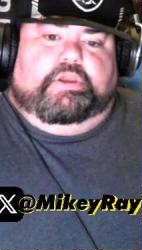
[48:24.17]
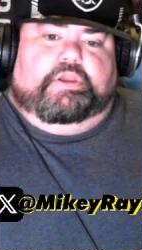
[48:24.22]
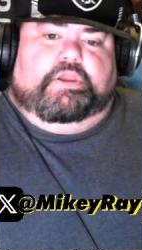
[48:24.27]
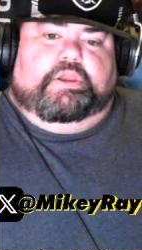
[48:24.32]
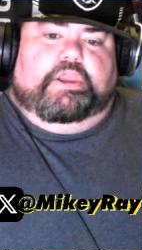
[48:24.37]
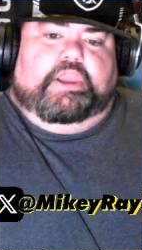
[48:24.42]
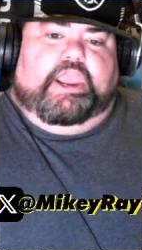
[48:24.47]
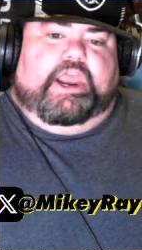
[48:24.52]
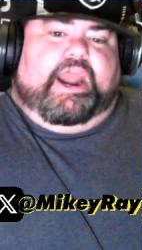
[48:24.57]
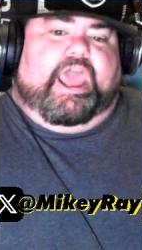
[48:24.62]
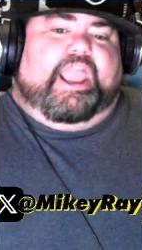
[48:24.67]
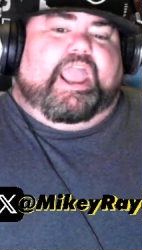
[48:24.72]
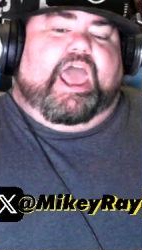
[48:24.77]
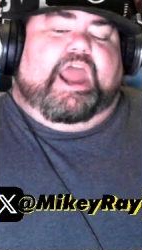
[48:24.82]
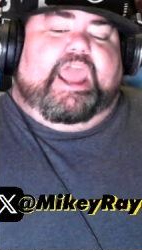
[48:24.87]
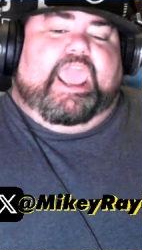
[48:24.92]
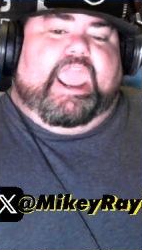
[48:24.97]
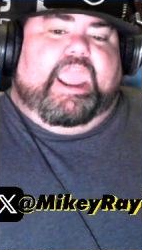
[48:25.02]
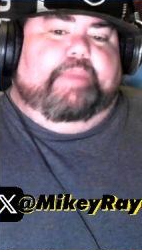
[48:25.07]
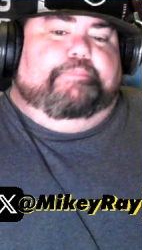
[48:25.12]
And I got
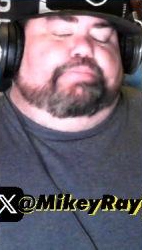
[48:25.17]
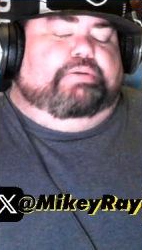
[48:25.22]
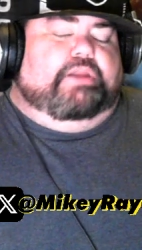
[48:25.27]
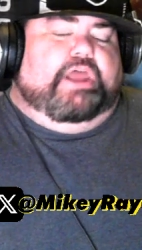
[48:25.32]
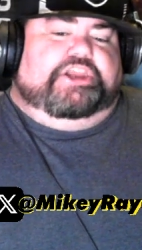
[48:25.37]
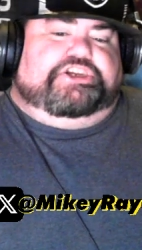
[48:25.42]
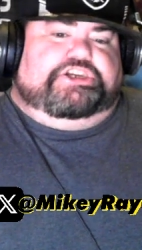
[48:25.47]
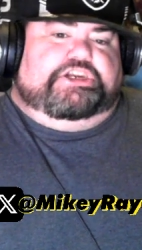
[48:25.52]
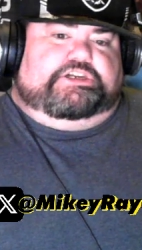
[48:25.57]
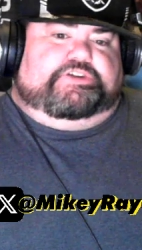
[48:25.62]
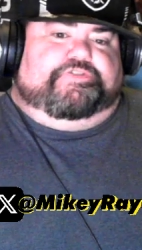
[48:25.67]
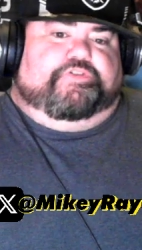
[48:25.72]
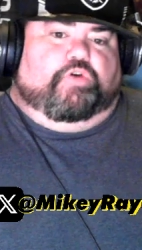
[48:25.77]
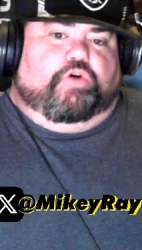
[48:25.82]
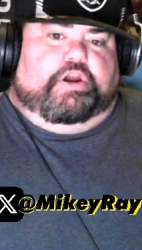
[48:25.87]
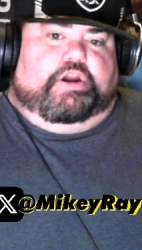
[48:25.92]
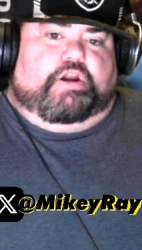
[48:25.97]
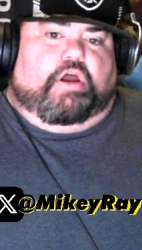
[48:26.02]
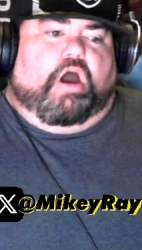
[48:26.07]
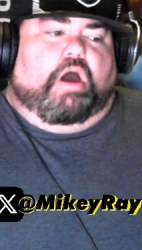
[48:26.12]
A pluses for
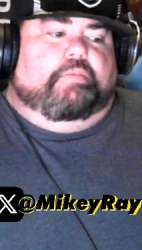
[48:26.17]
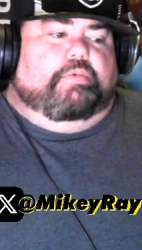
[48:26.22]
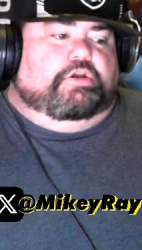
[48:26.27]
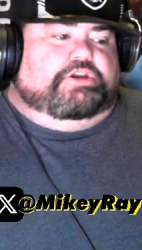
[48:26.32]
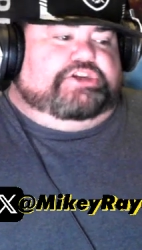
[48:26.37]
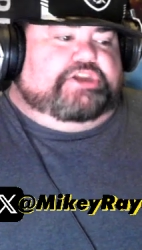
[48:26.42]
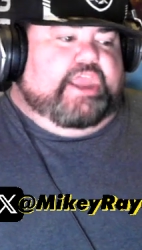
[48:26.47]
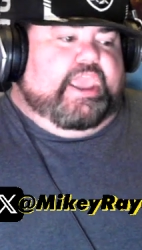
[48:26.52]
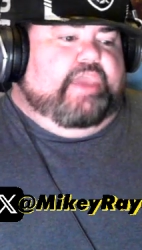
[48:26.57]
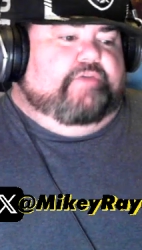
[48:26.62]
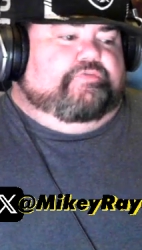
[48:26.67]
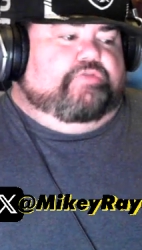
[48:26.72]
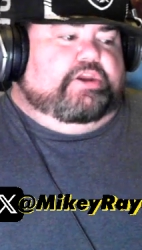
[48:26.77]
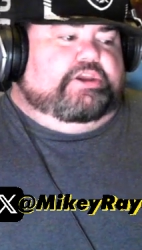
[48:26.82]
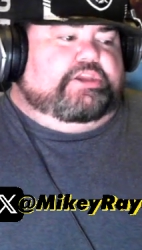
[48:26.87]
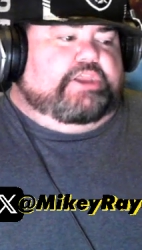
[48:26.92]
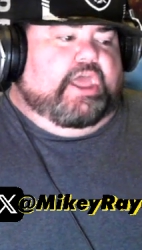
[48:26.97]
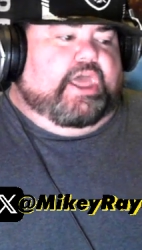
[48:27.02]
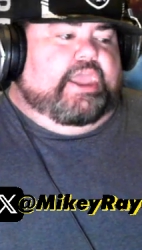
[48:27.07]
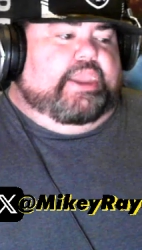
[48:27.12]
it almost every
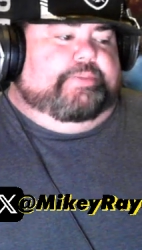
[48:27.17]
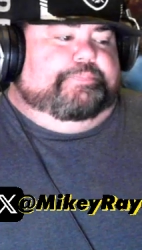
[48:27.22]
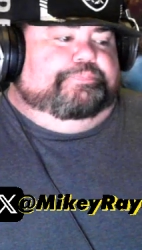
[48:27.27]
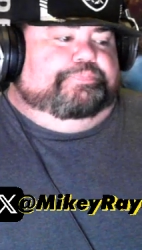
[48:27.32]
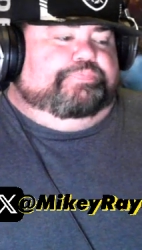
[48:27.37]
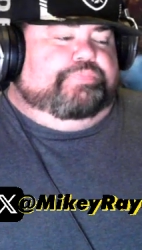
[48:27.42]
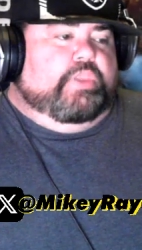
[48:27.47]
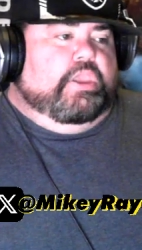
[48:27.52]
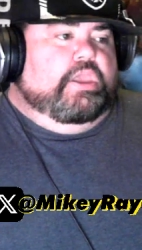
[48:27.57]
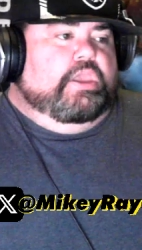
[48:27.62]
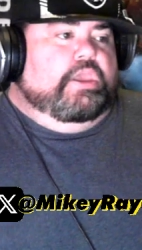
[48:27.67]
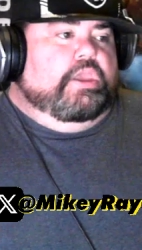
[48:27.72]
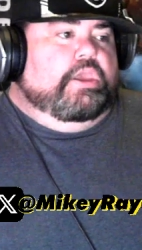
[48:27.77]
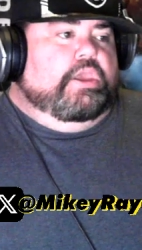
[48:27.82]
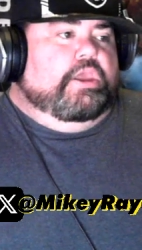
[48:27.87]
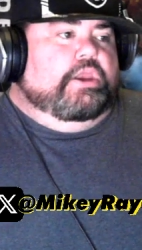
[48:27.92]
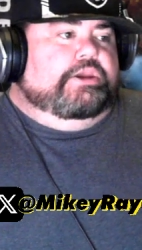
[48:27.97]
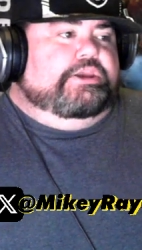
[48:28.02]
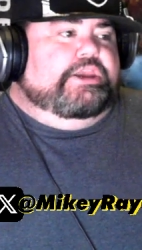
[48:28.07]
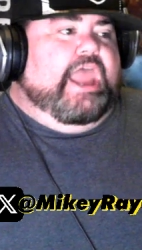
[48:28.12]
time.
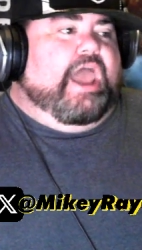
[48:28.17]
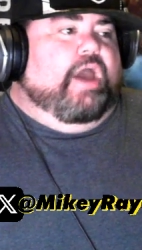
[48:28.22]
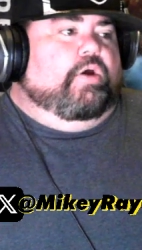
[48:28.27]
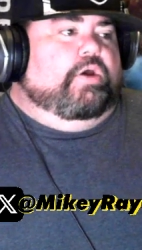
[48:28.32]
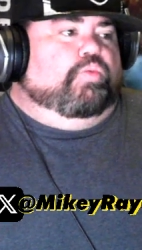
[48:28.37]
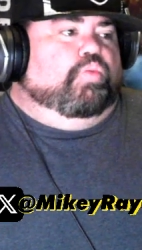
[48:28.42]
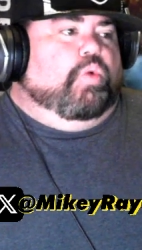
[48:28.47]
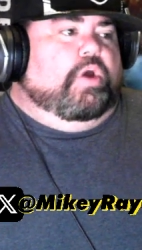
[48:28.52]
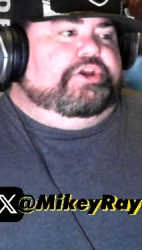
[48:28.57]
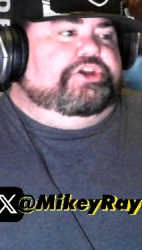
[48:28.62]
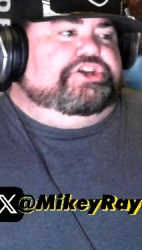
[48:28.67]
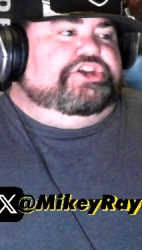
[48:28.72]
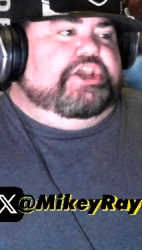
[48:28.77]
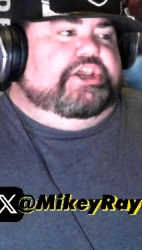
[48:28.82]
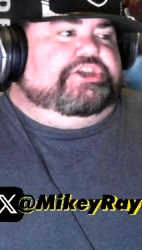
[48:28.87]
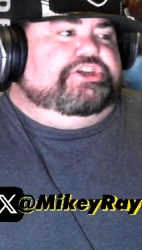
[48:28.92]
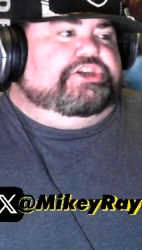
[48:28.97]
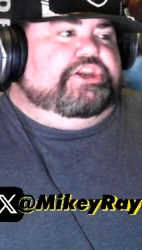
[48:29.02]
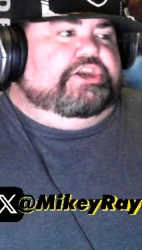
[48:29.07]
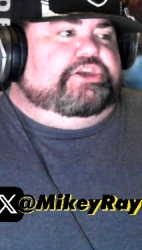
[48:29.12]
Now at
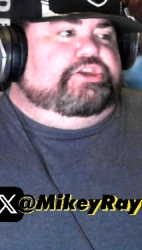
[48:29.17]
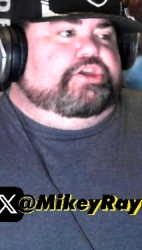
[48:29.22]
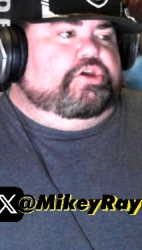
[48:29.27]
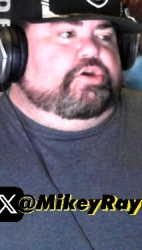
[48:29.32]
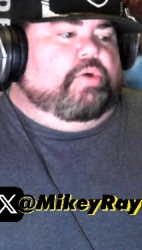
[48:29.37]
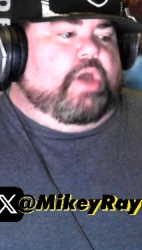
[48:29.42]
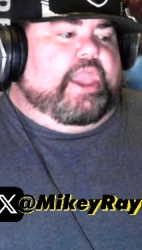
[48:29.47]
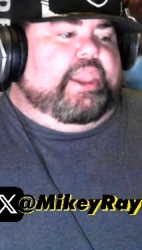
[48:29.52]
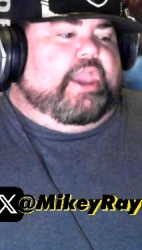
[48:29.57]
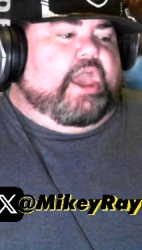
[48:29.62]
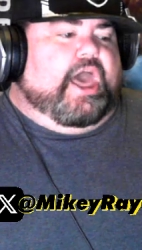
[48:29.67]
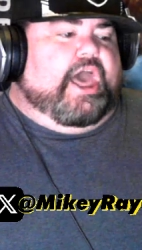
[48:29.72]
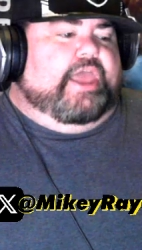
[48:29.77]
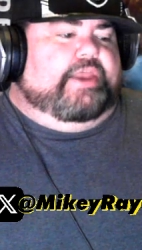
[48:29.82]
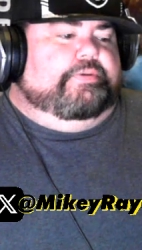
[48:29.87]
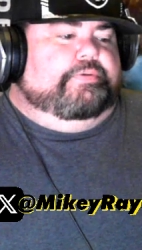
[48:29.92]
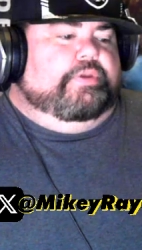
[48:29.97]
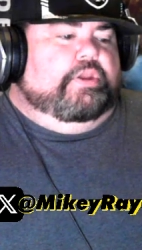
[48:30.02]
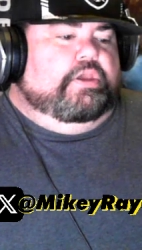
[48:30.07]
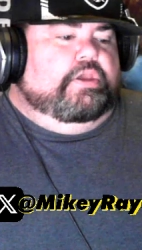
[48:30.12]
162, I
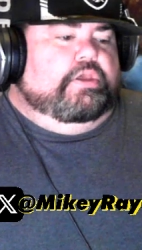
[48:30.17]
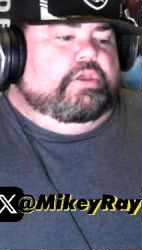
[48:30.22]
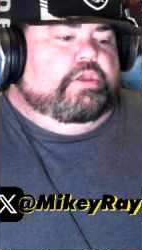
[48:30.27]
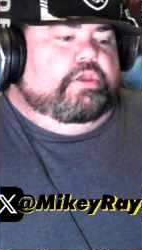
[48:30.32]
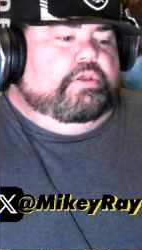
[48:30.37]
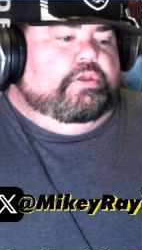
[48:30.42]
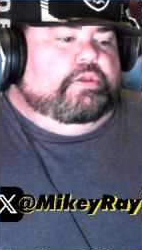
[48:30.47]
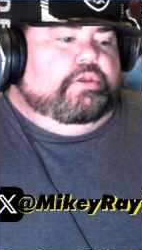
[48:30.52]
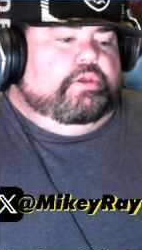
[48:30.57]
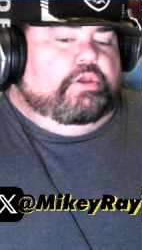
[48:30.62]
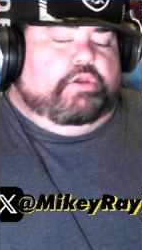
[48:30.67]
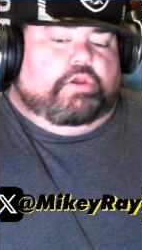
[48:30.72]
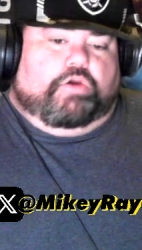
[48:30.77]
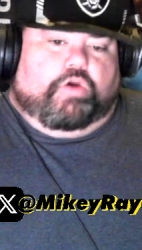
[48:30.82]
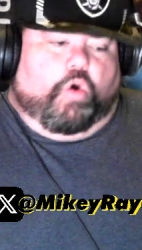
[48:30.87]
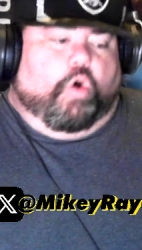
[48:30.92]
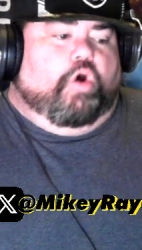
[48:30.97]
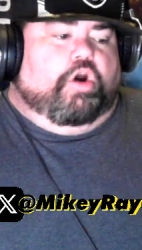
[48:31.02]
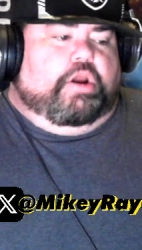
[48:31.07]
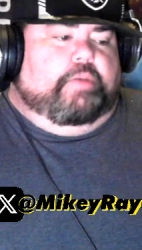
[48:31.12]
got
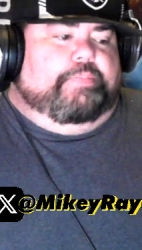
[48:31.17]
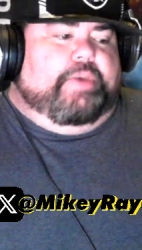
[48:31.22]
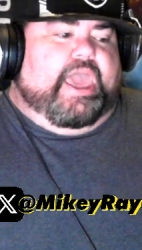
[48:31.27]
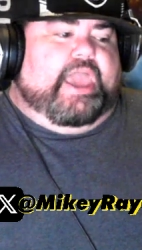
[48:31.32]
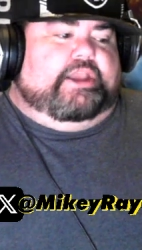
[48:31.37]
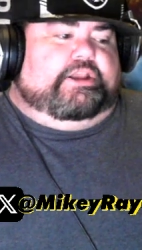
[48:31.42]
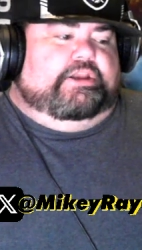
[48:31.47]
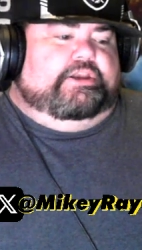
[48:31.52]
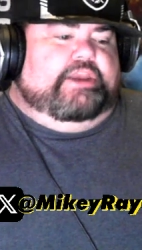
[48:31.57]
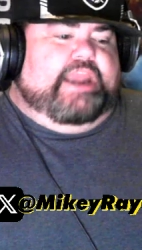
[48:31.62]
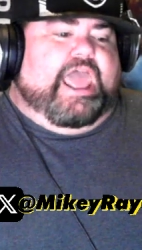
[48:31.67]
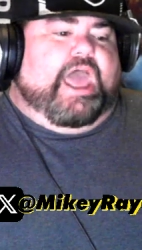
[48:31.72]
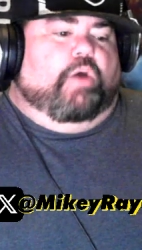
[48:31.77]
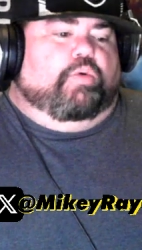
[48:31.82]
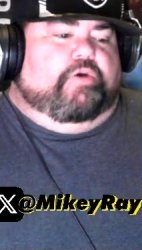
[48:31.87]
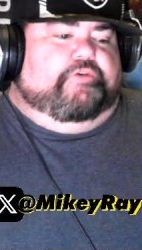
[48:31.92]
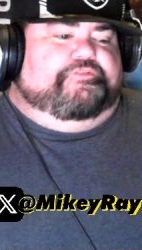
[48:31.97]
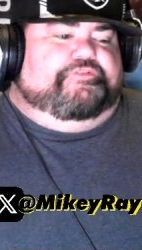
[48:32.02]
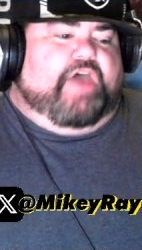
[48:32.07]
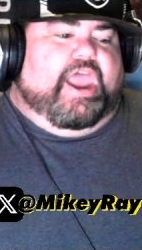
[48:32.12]
cornerback. Now we're
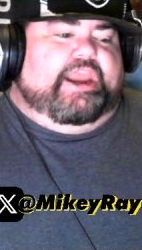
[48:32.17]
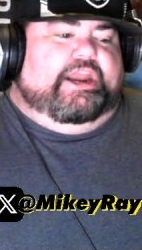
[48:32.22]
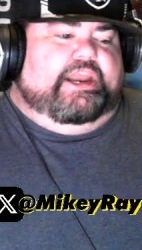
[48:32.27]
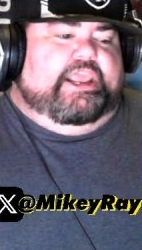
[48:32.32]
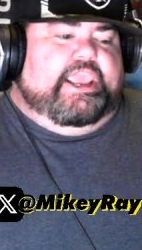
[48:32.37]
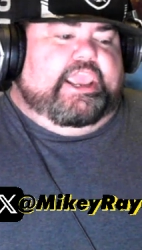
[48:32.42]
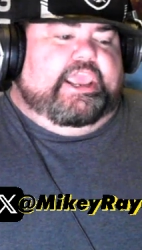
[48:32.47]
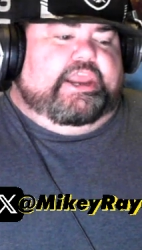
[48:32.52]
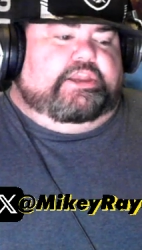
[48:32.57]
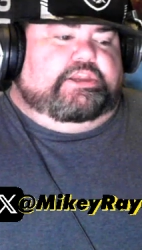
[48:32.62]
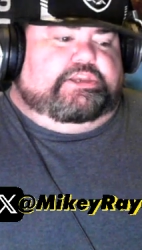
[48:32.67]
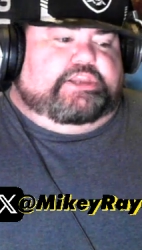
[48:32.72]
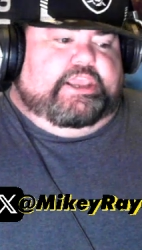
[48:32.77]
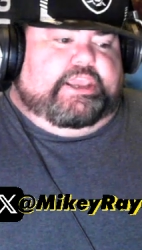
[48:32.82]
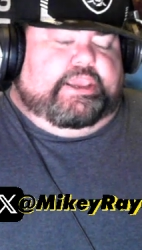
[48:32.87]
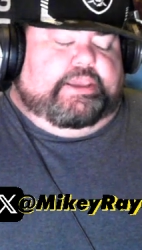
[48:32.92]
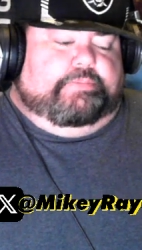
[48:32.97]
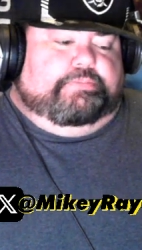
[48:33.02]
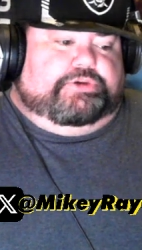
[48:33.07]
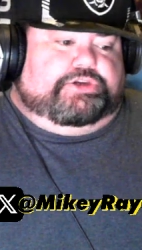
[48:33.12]
finally hitting
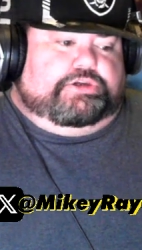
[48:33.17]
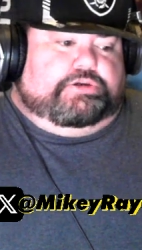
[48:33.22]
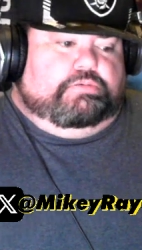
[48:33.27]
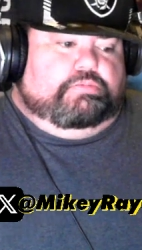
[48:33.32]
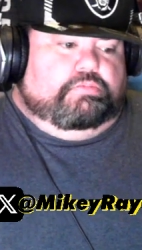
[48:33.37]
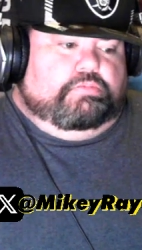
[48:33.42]
teams.